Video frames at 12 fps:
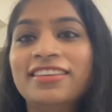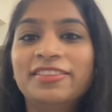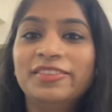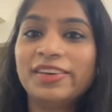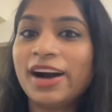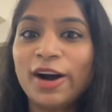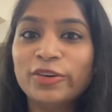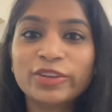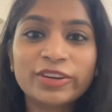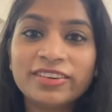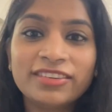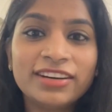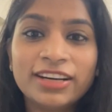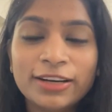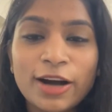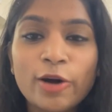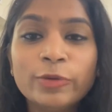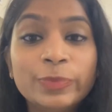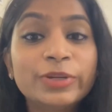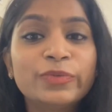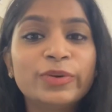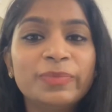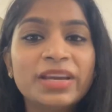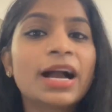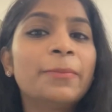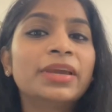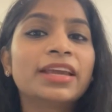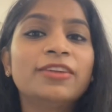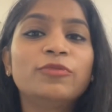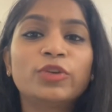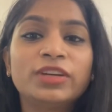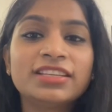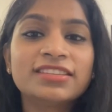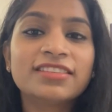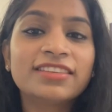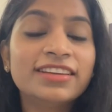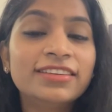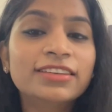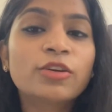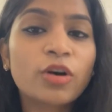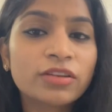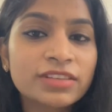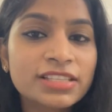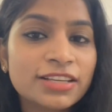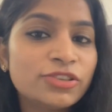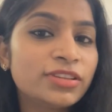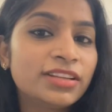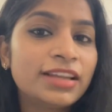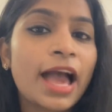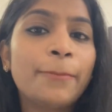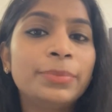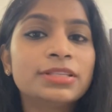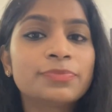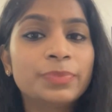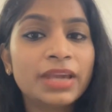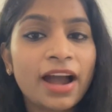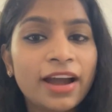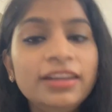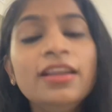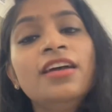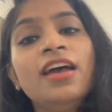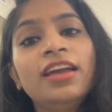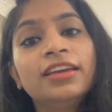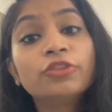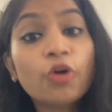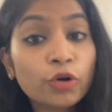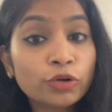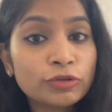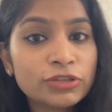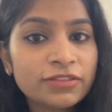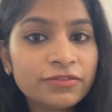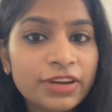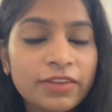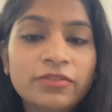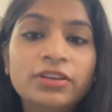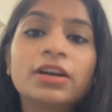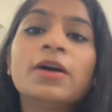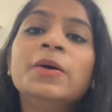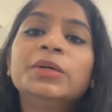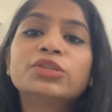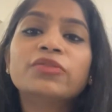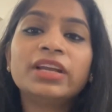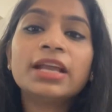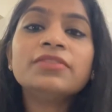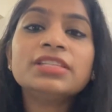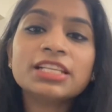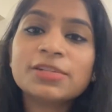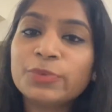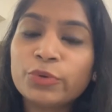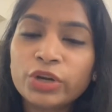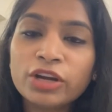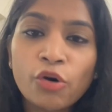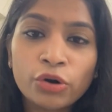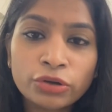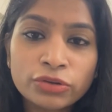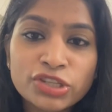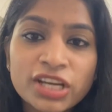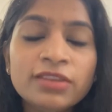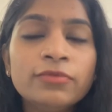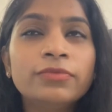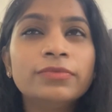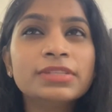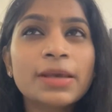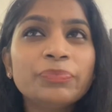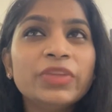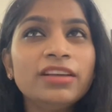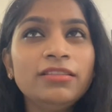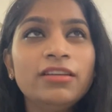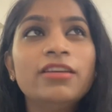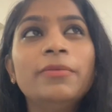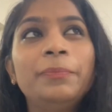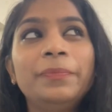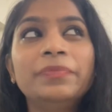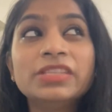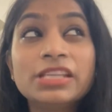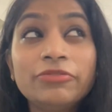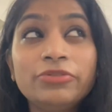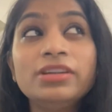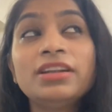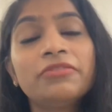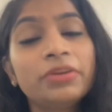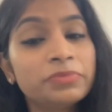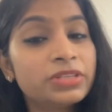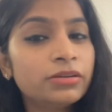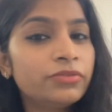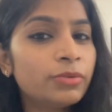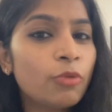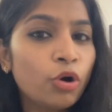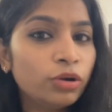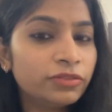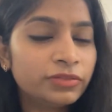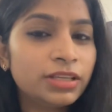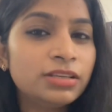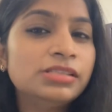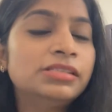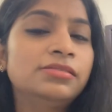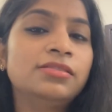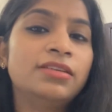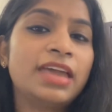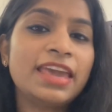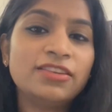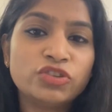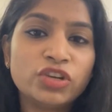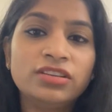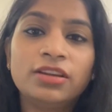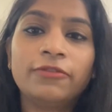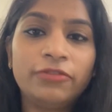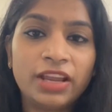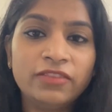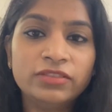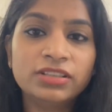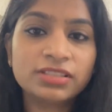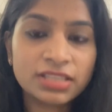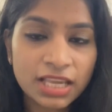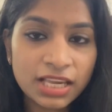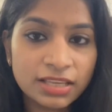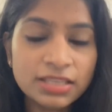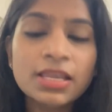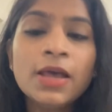how the output would be coming and what is the real conversation that happens behind in the AutoGen framework. So when I was exploring AutoGen, something different I've observed from all of these agentic frameworks is